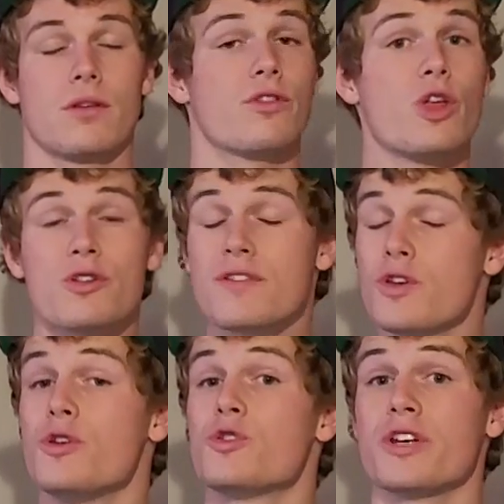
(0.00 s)
For those of
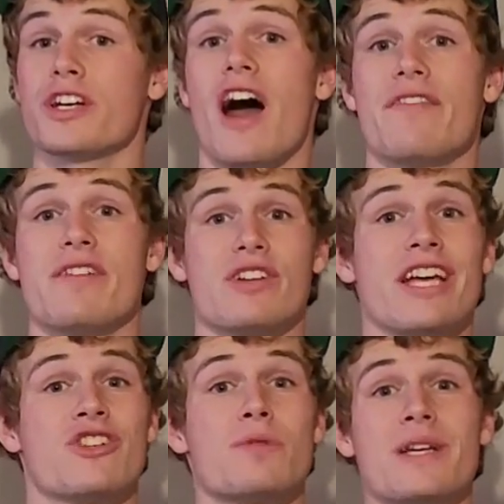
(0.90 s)
you who drink coffee every
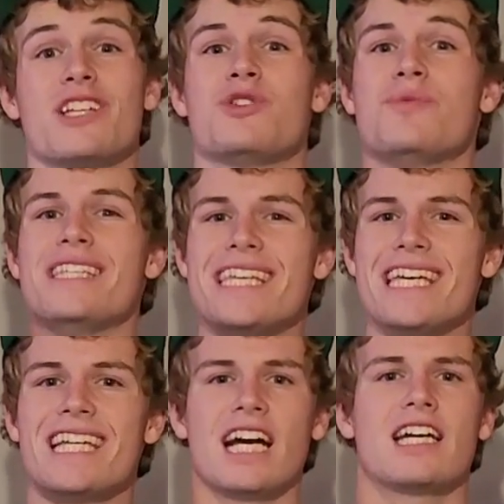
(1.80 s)
day just because you
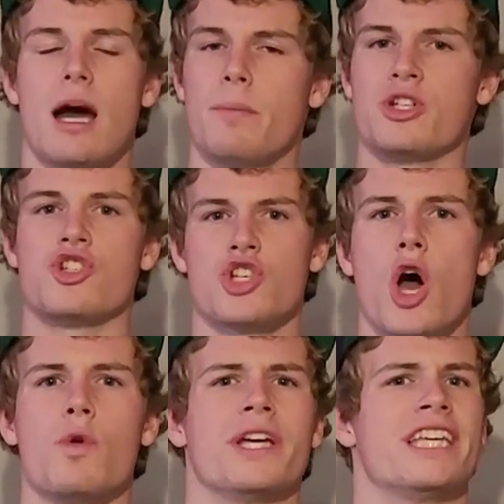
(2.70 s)
need a cup of
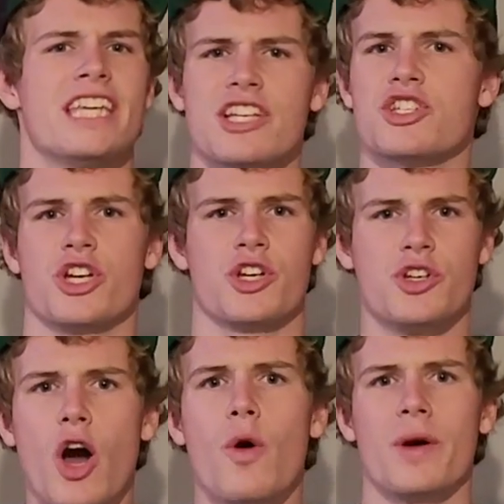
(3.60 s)
joe to get you
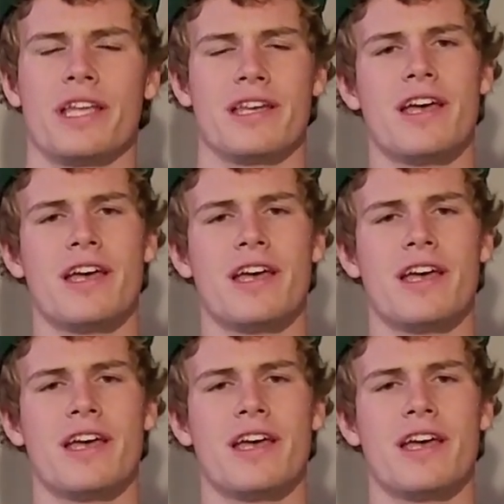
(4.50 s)
going,